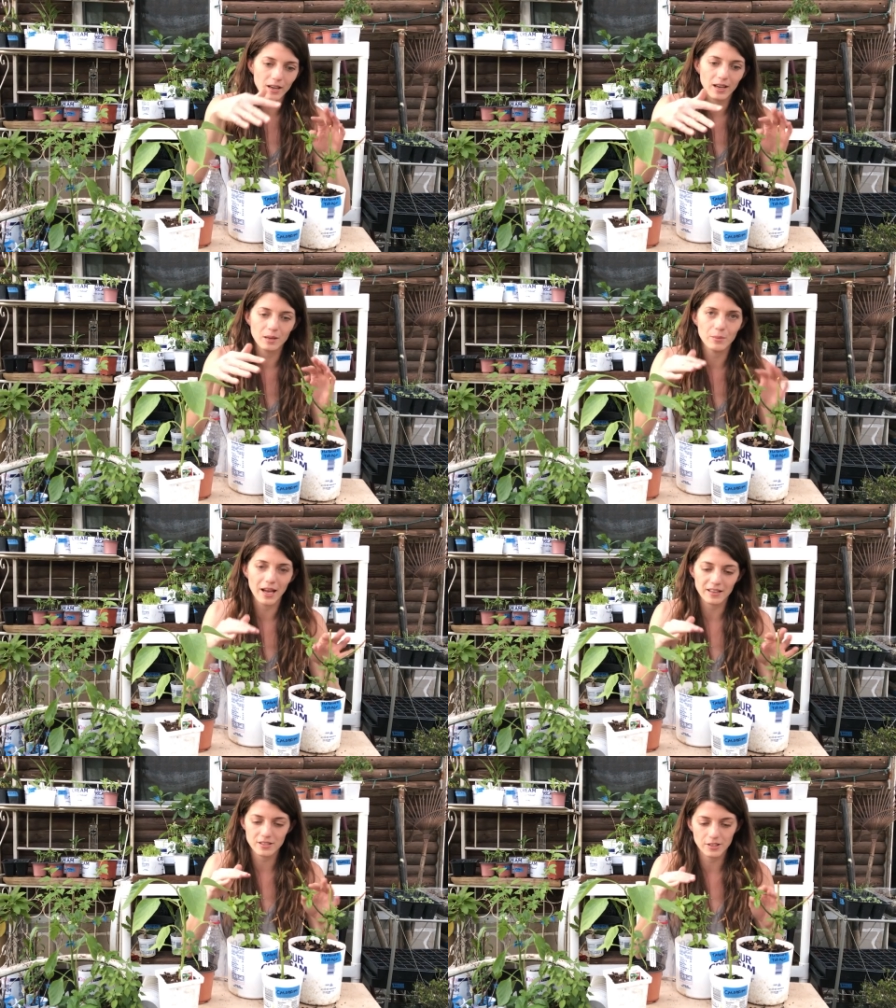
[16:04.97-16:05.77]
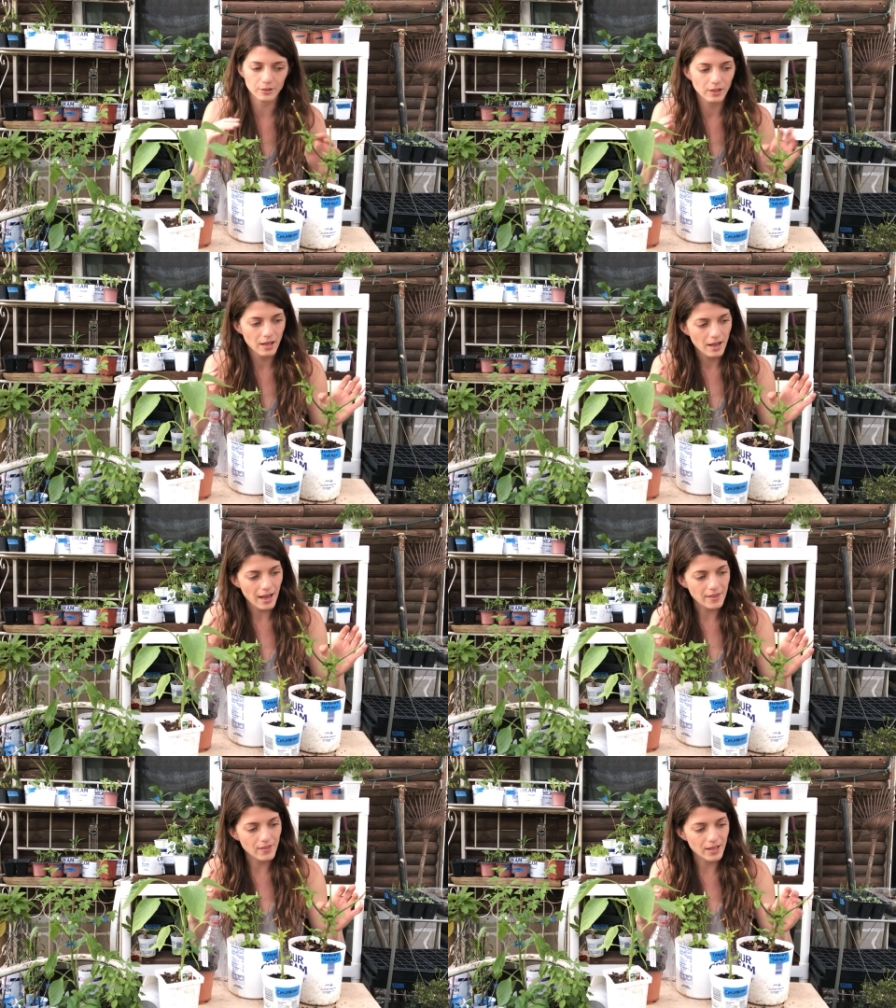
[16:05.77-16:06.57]
I cut them back to
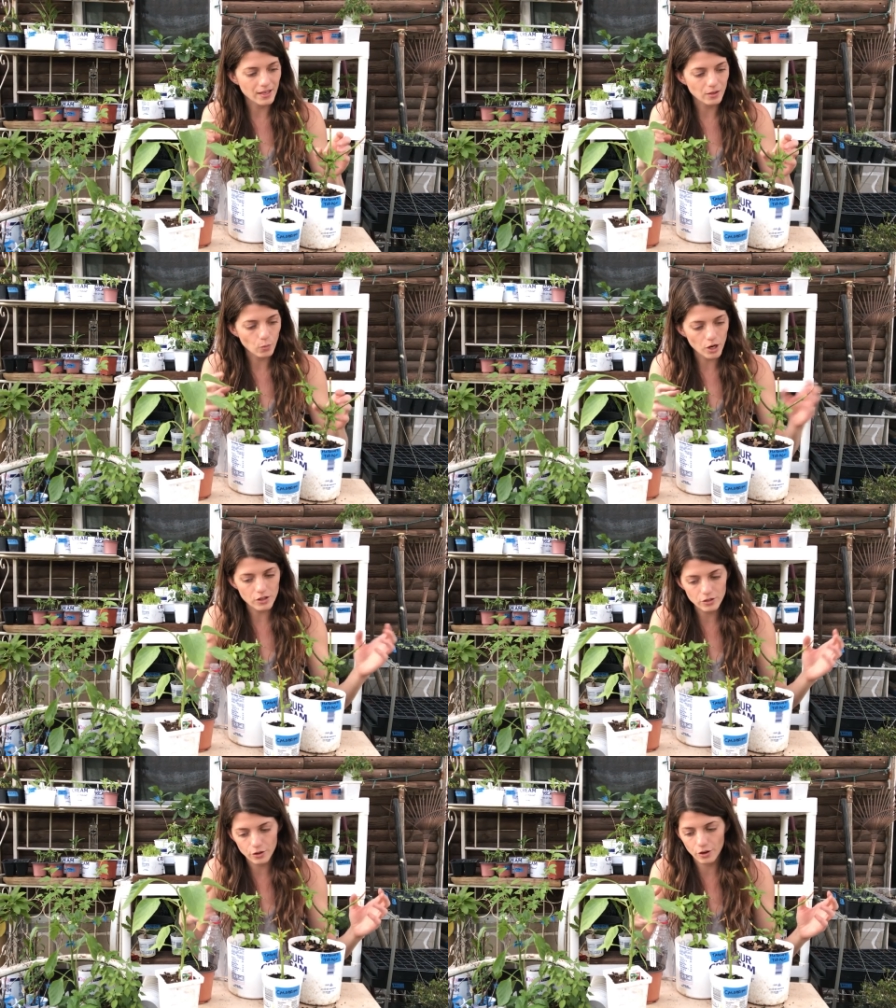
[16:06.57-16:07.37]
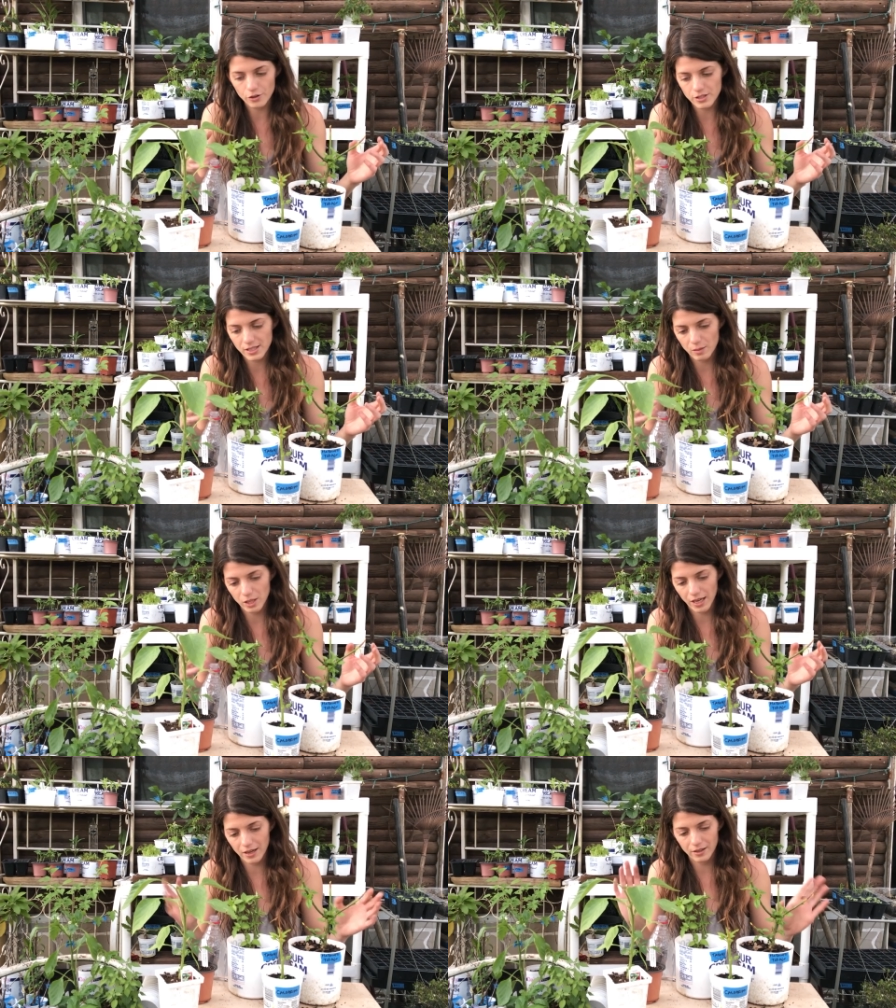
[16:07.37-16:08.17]
and then where the new growth is
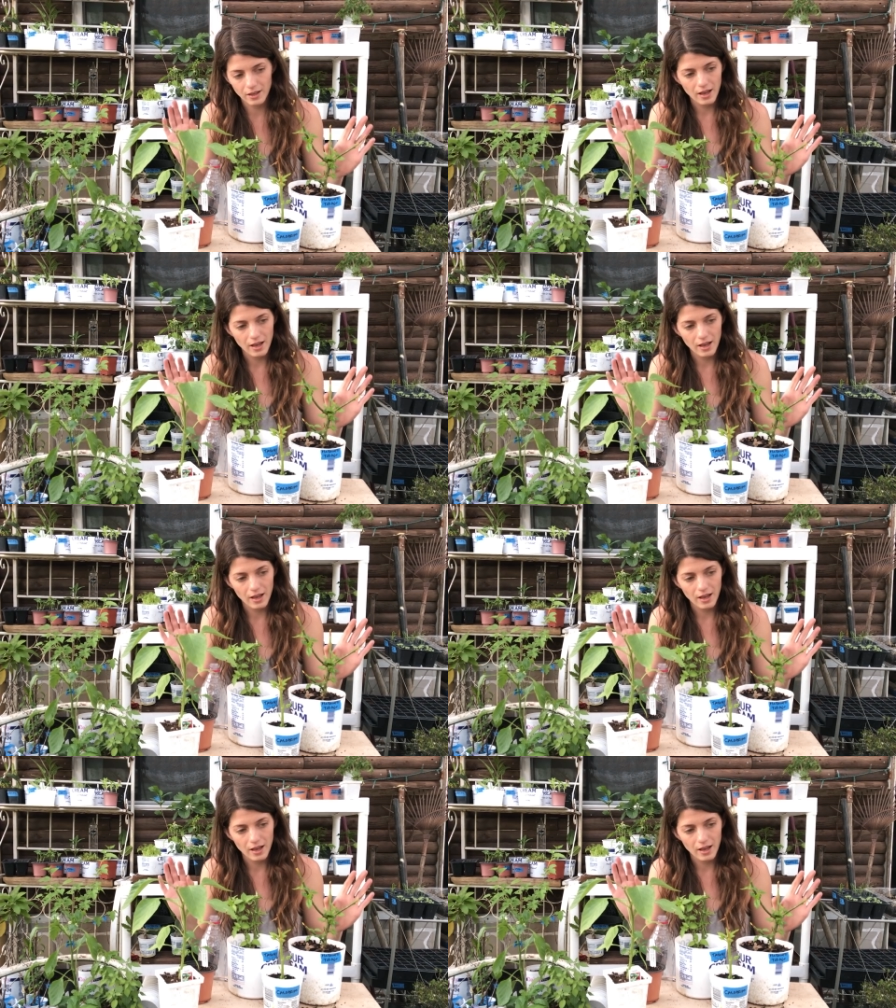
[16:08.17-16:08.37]
coming out.